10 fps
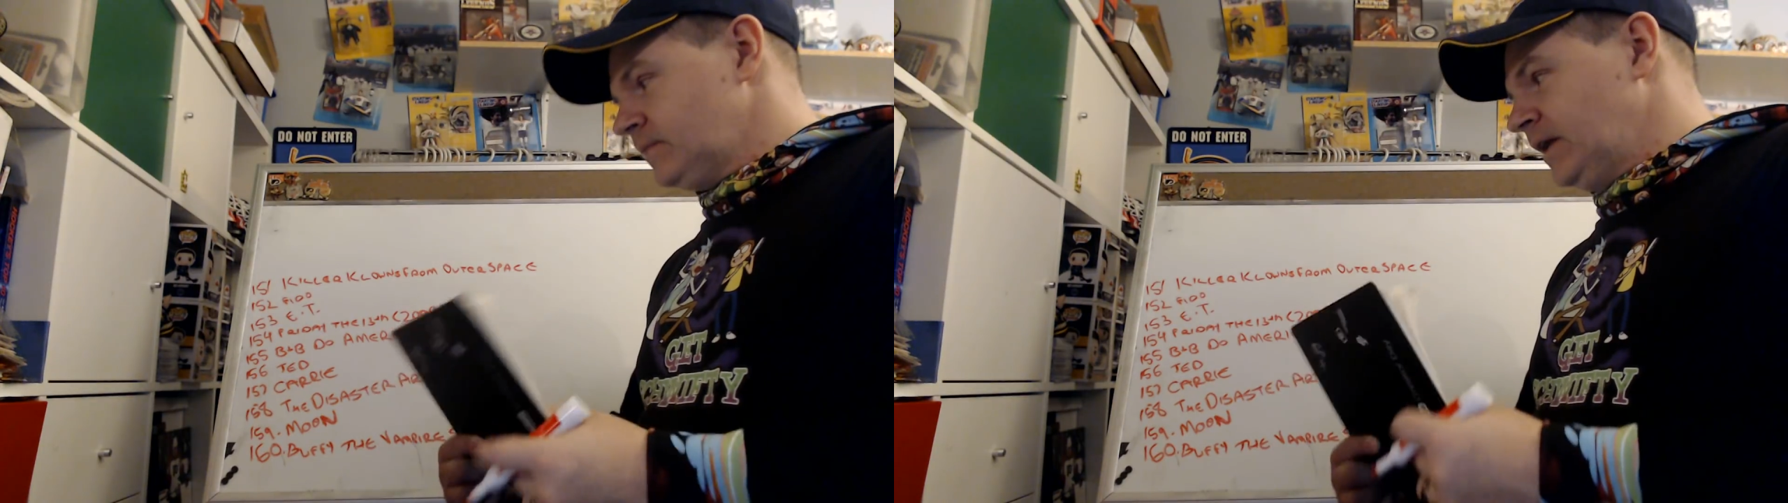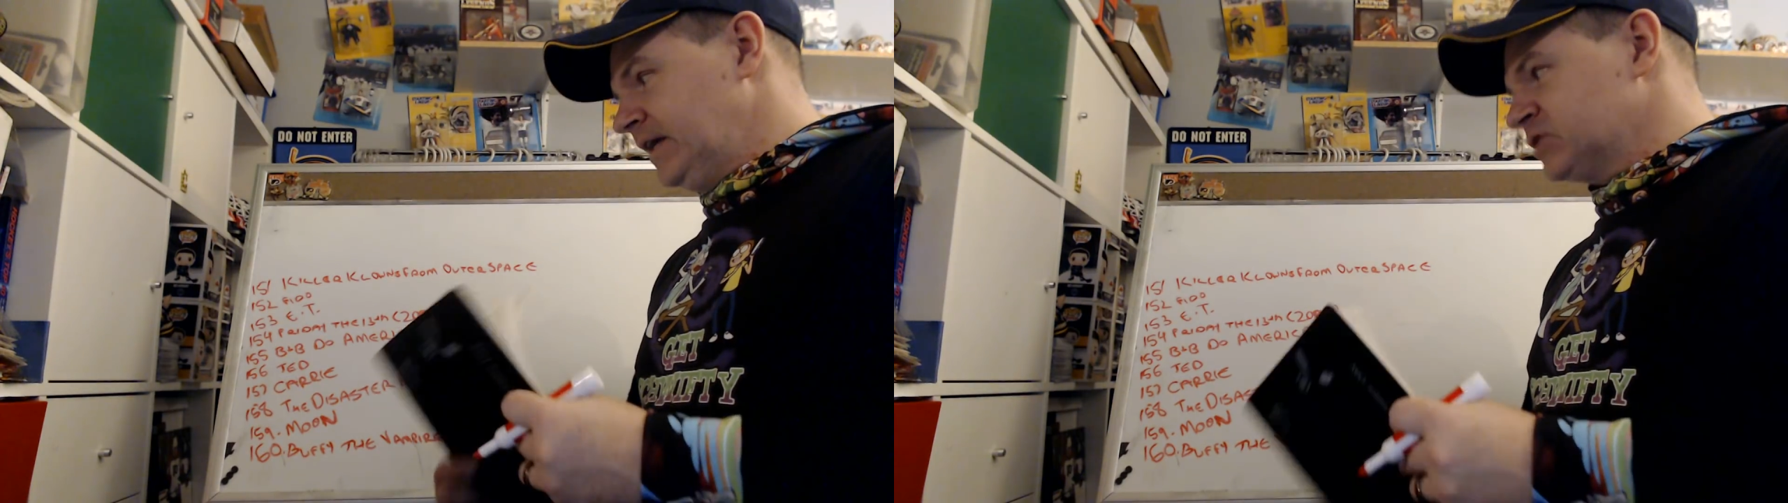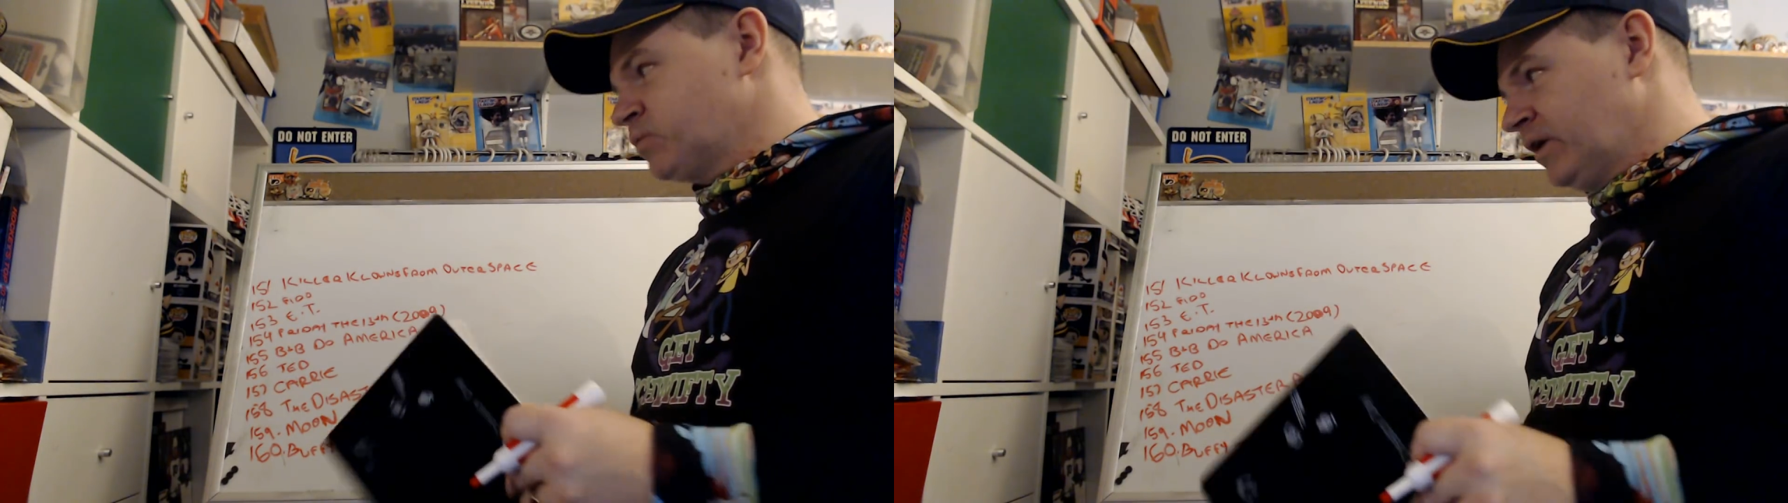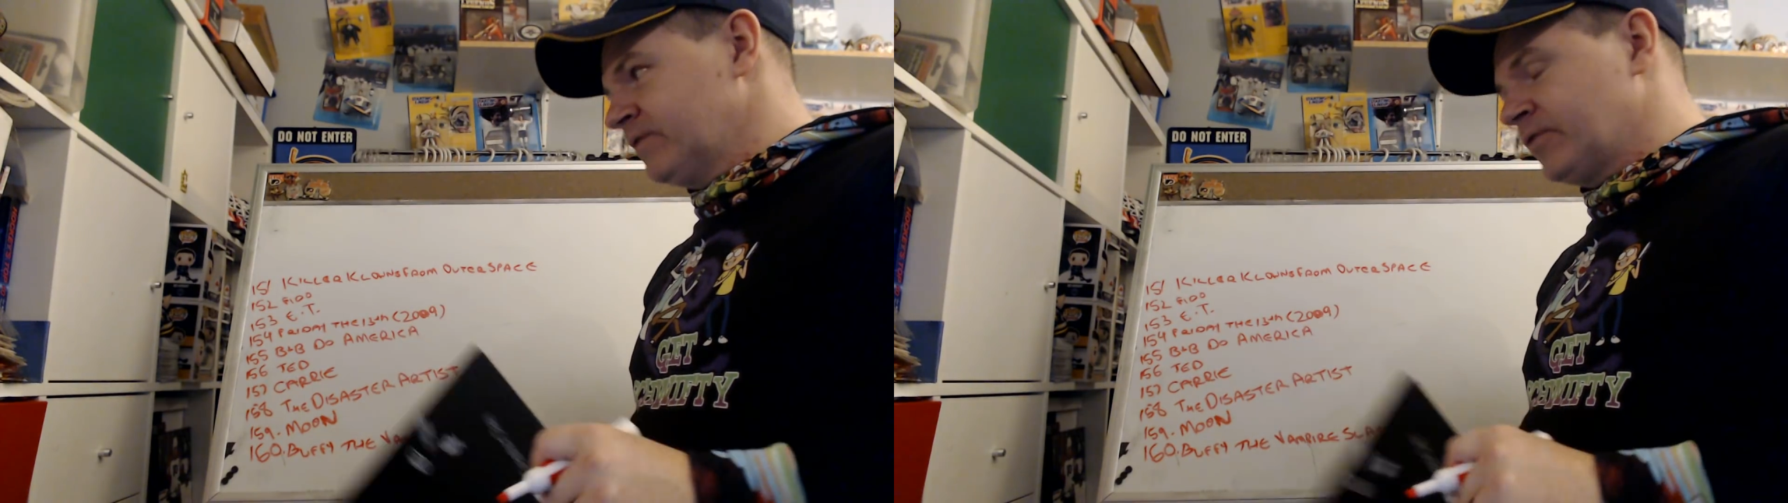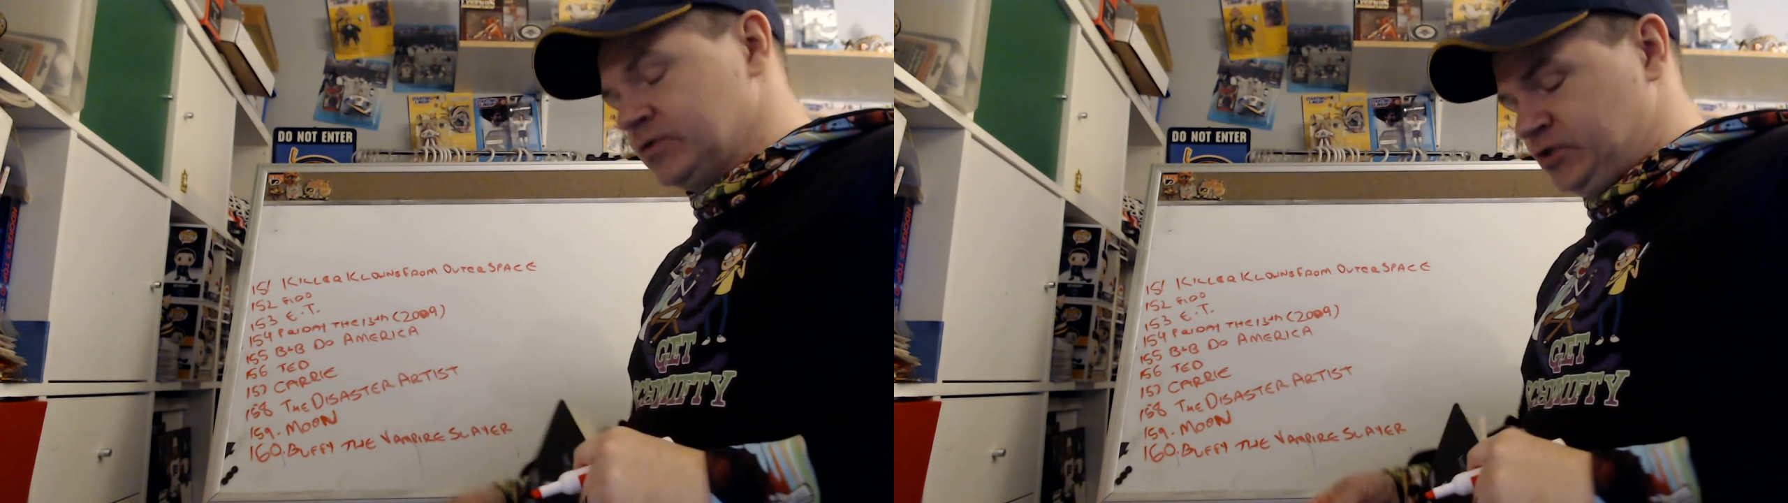is one
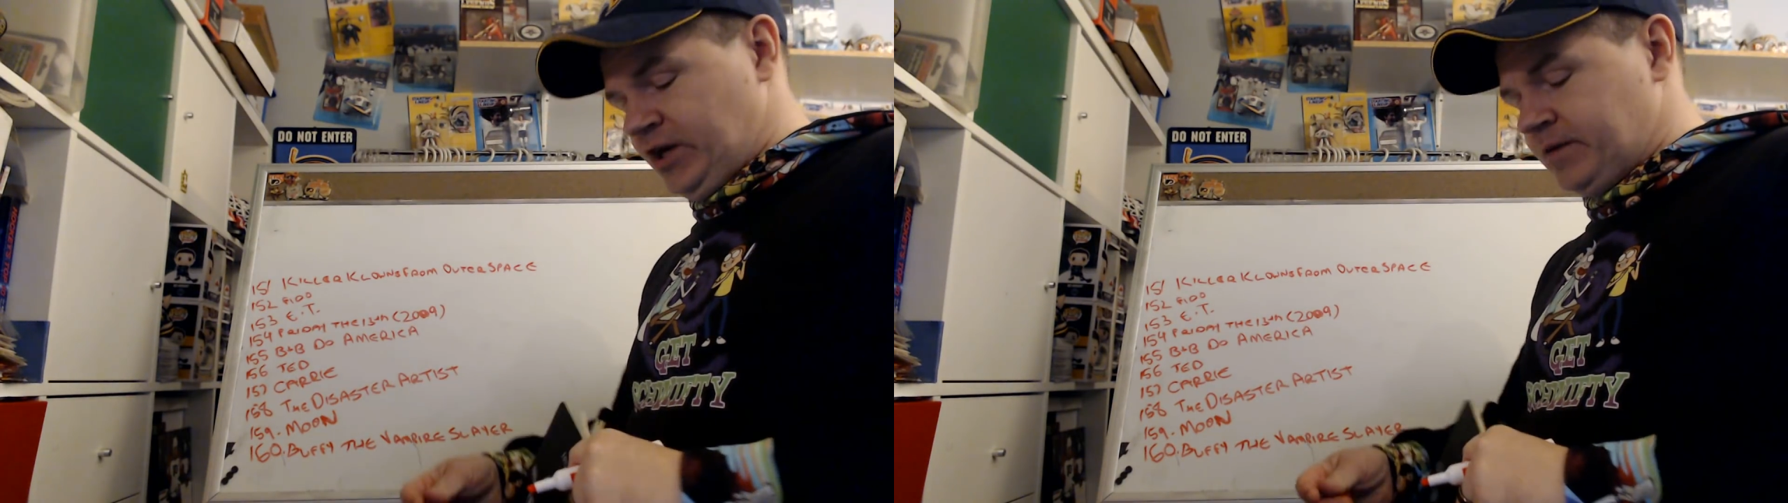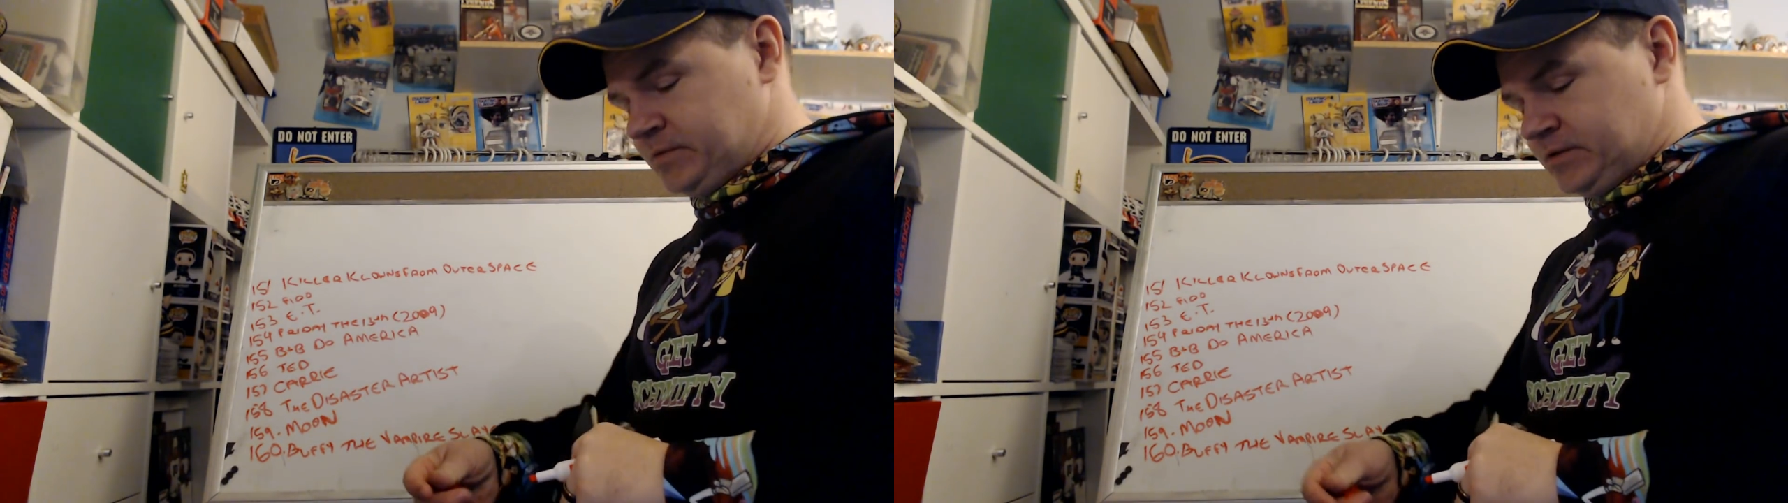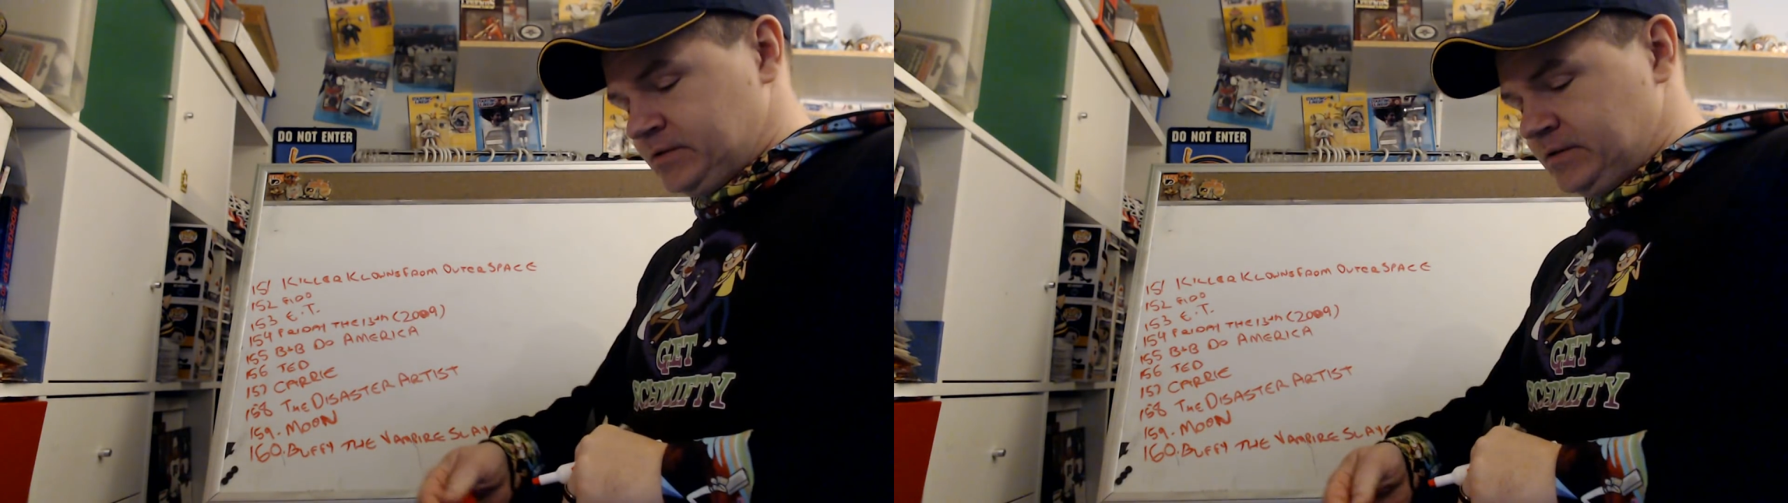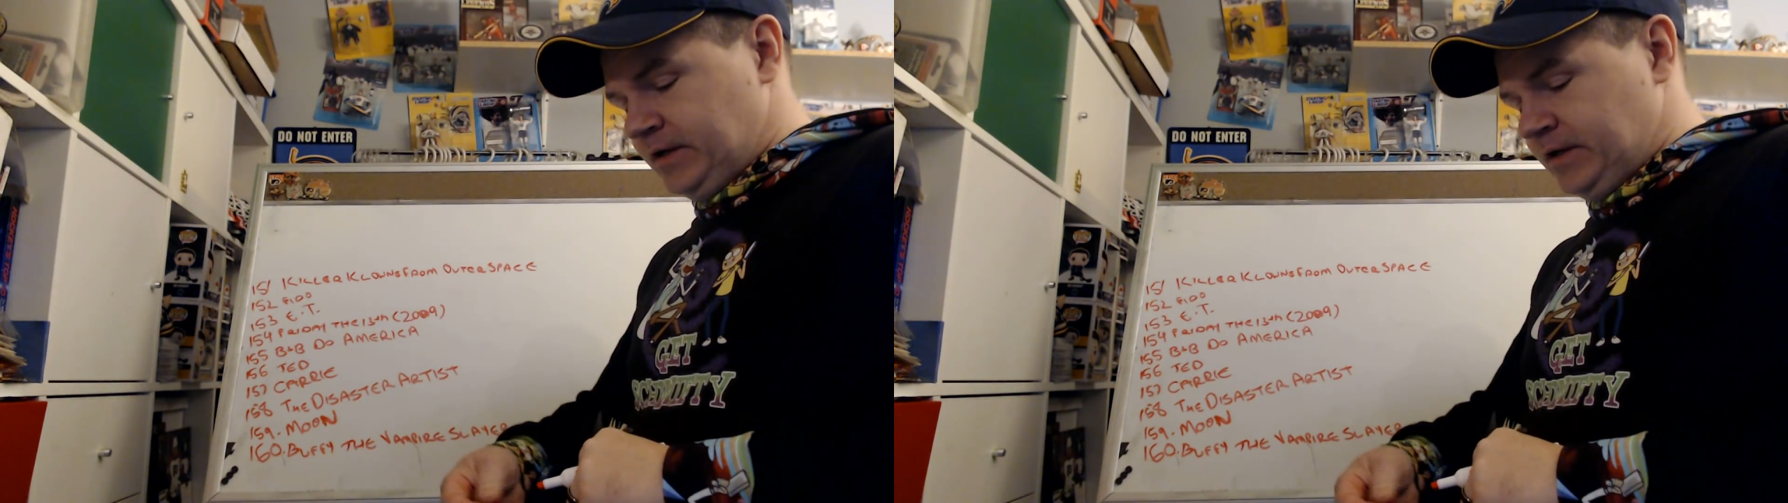of those gems.